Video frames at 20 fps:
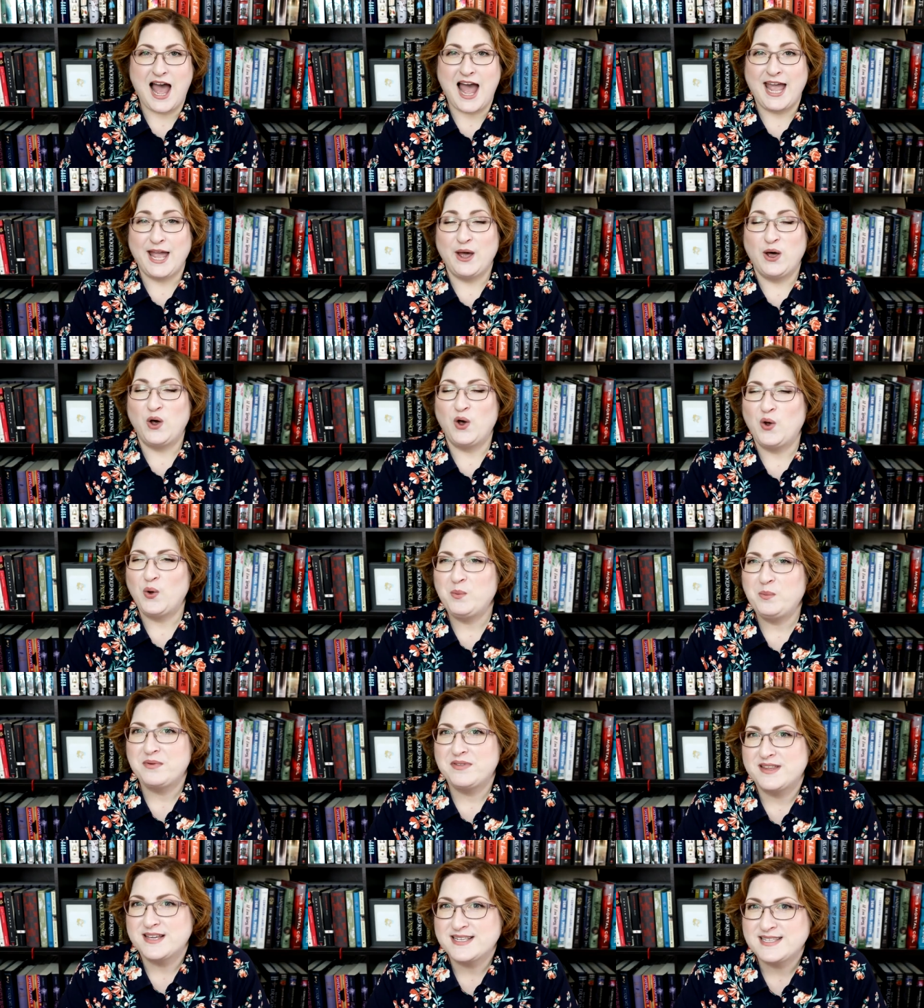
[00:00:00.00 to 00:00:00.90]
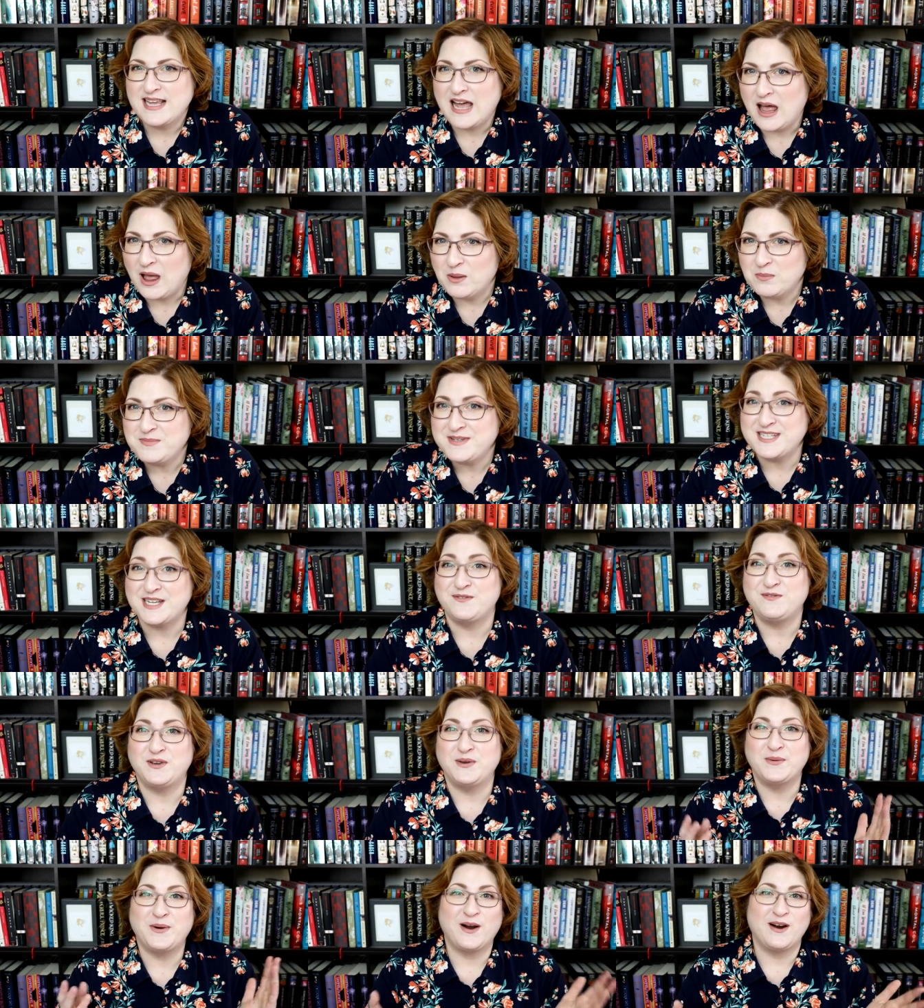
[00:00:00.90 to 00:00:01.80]
I hope this helped.
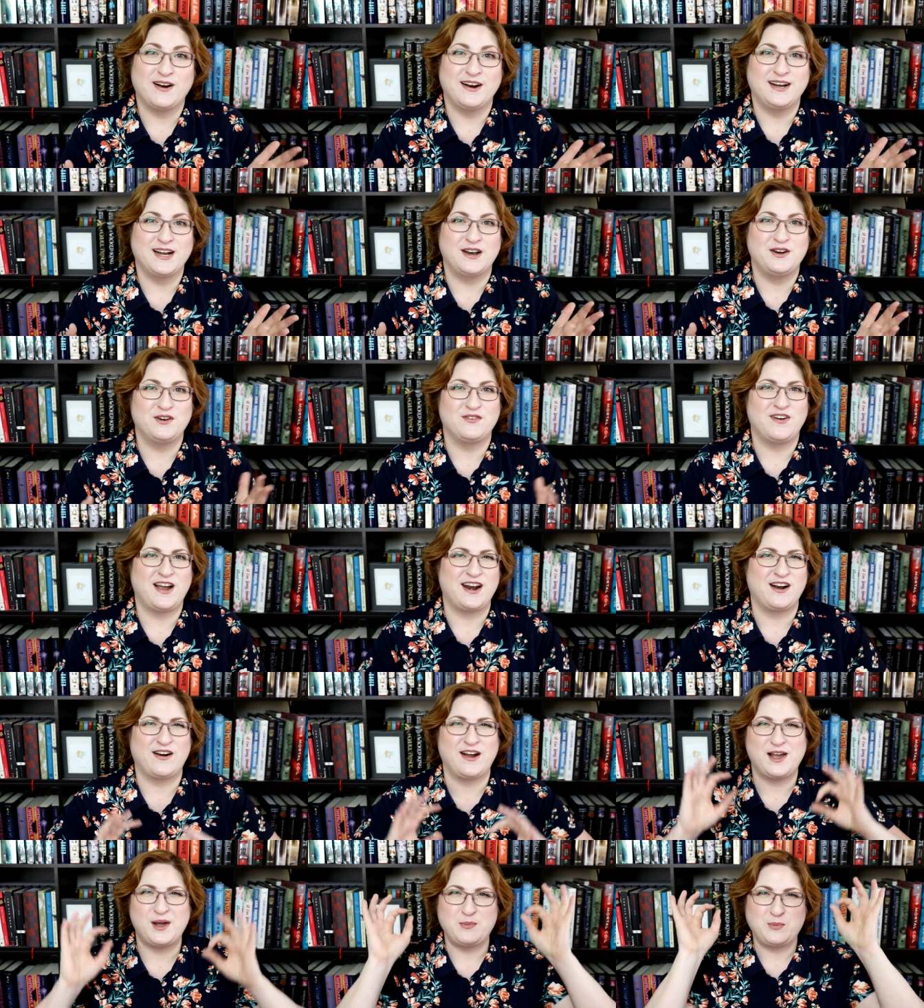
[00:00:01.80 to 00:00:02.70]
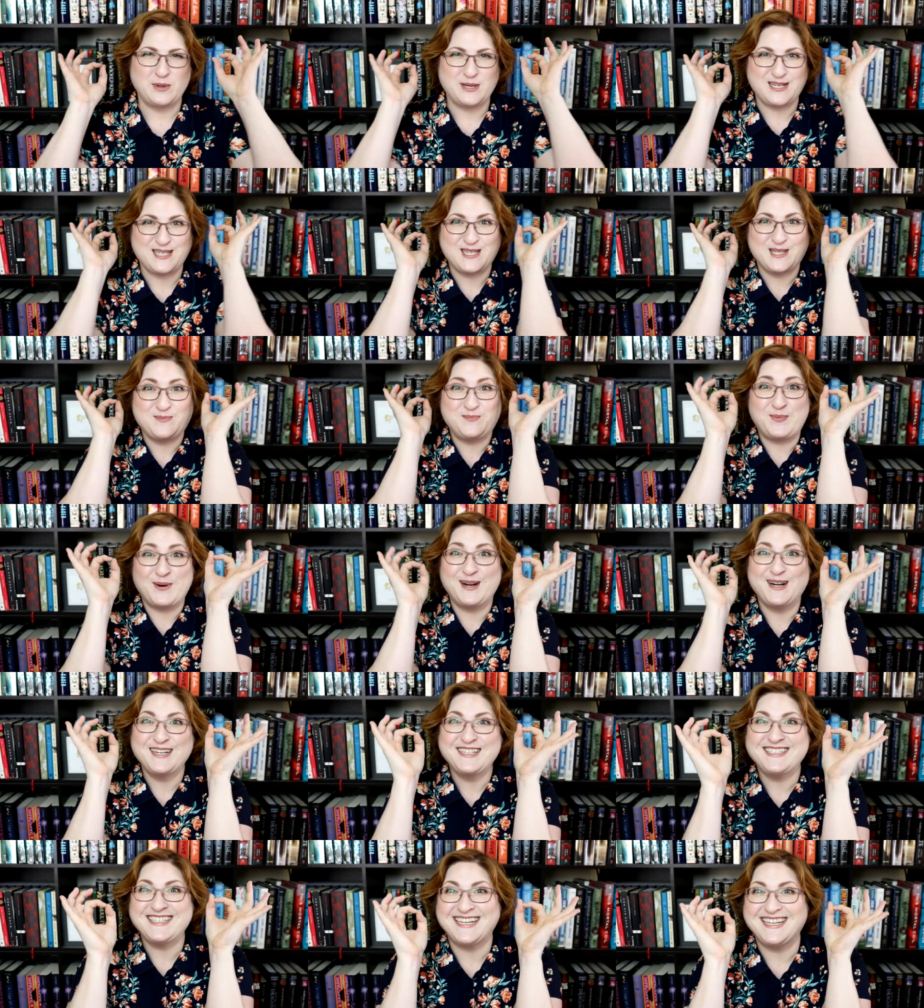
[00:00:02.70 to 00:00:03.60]
If you are an underwriter, I hope I
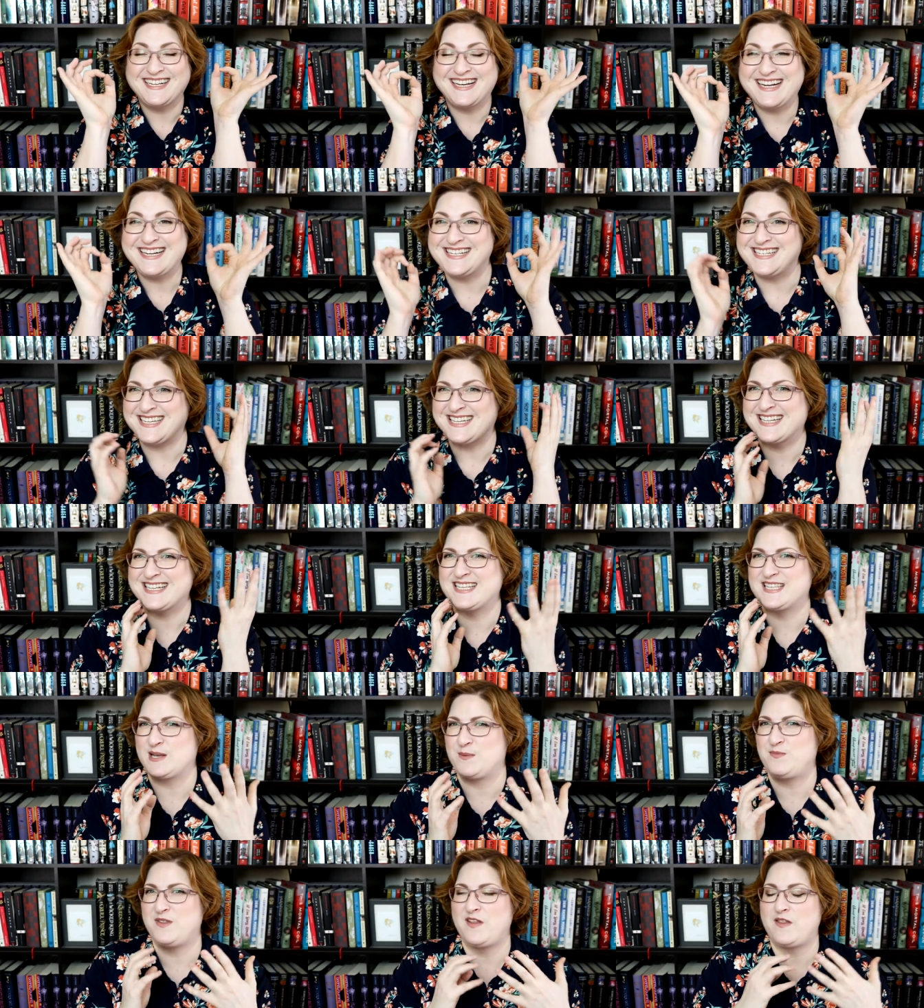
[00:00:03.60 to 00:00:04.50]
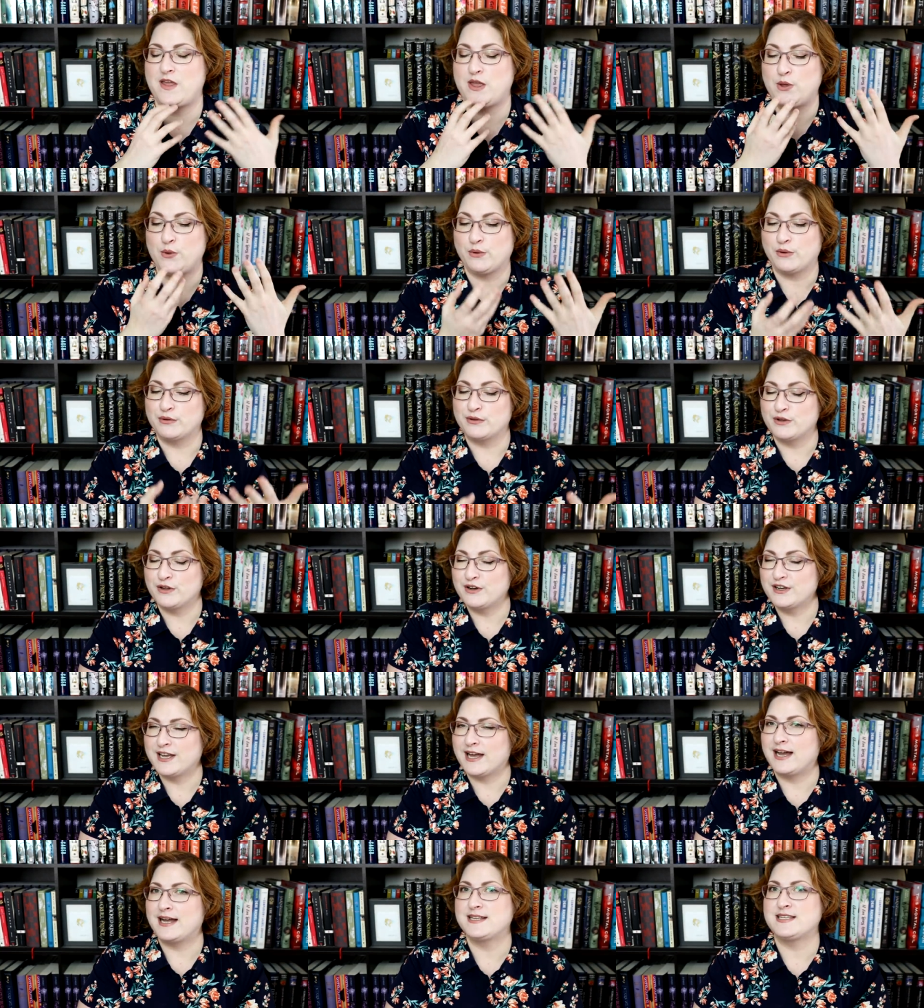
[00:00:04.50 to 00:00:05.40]
sparked an idea, something that you can
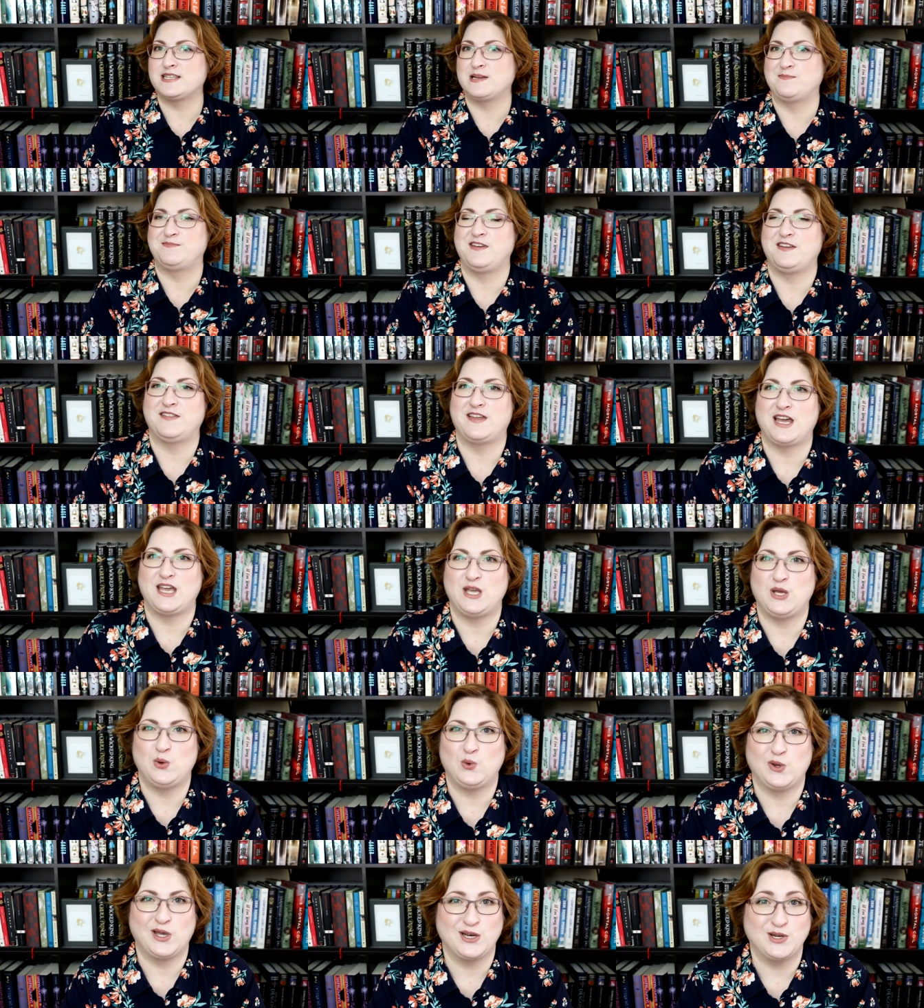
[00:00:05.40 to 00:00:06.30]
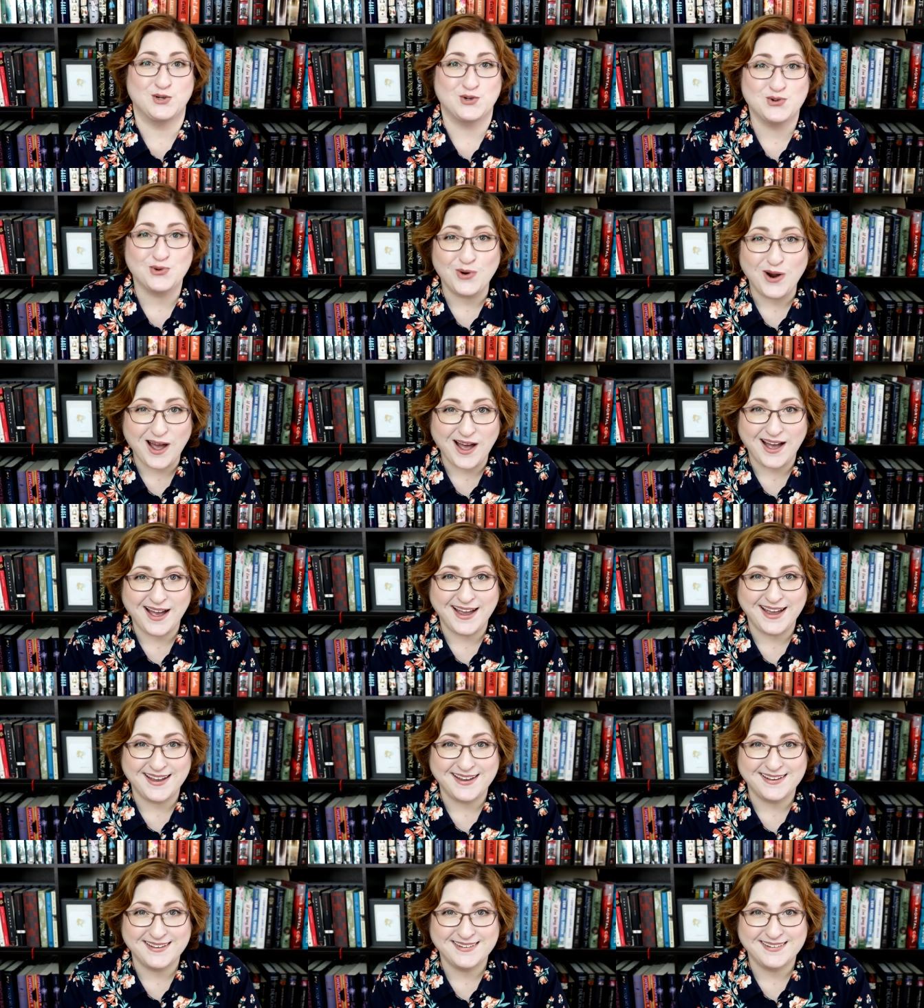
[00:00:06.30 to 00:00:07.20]
look at, something that you can
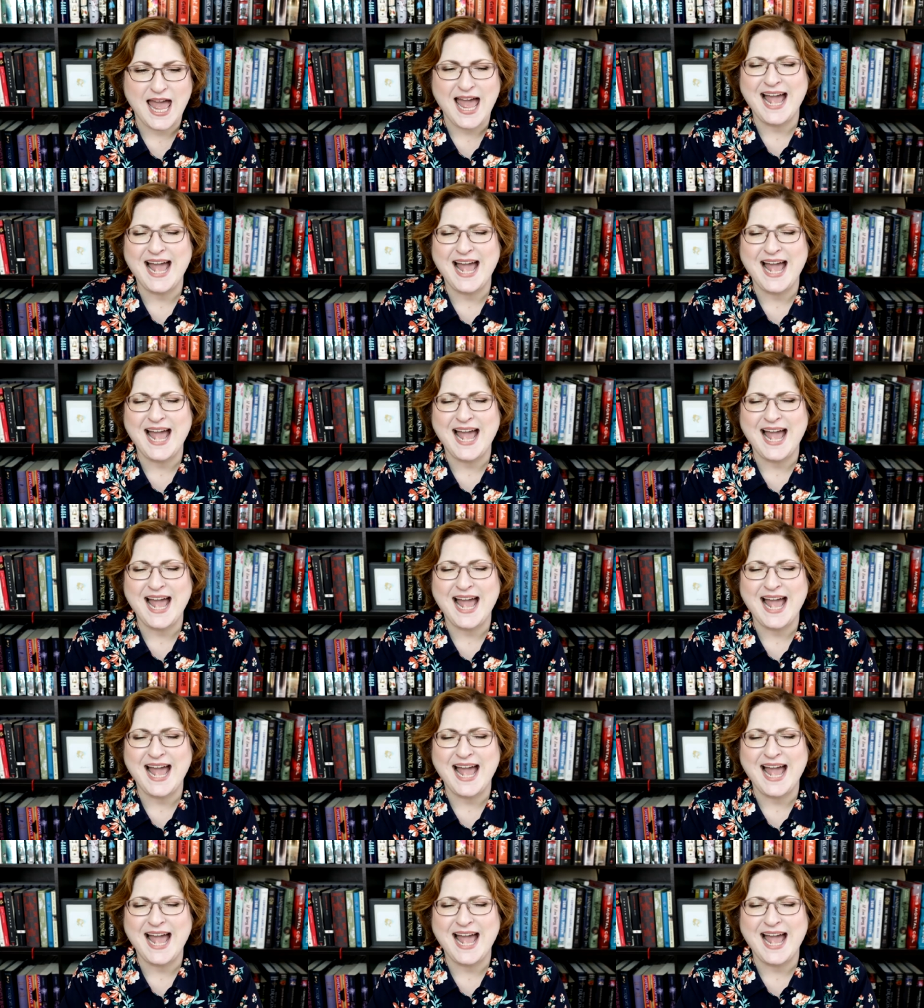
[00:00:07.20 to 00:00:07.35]
try.